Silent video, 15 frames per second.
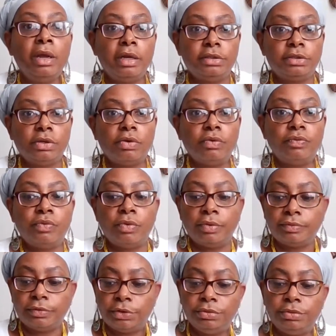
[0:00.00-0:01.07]
and so
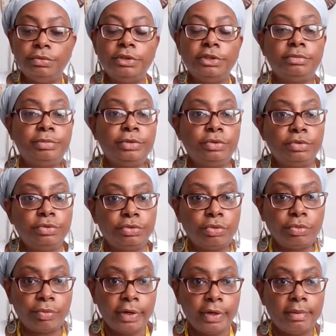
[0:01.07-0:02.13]
forth to the
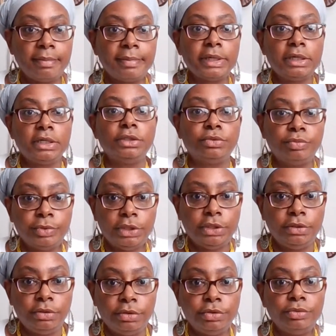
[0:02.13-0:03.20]
spiritual realm, because
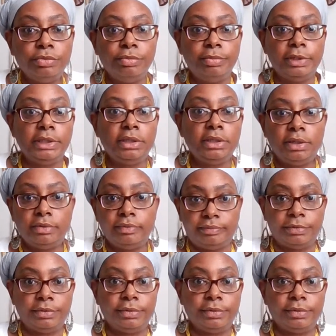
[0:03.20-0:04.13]
we do bleed if